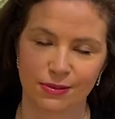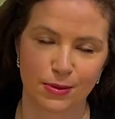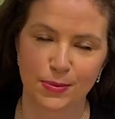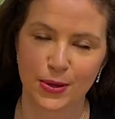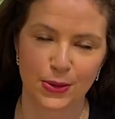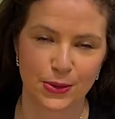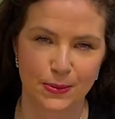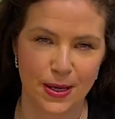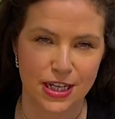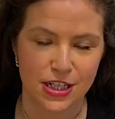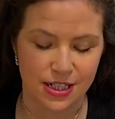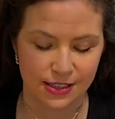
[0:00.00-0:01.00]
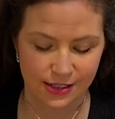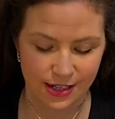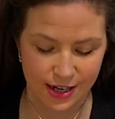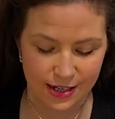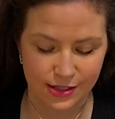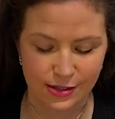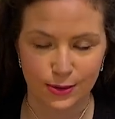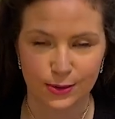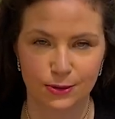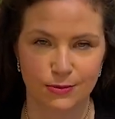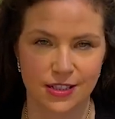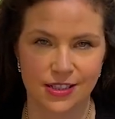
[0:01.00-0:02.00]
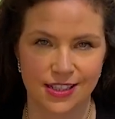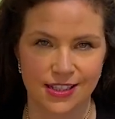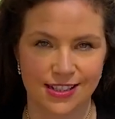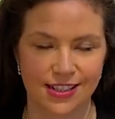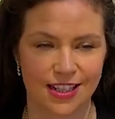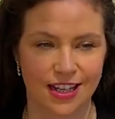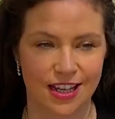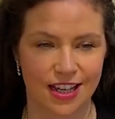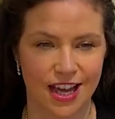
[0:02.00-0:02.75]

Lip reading: We put it on the page yesterday and it sold almost instantly,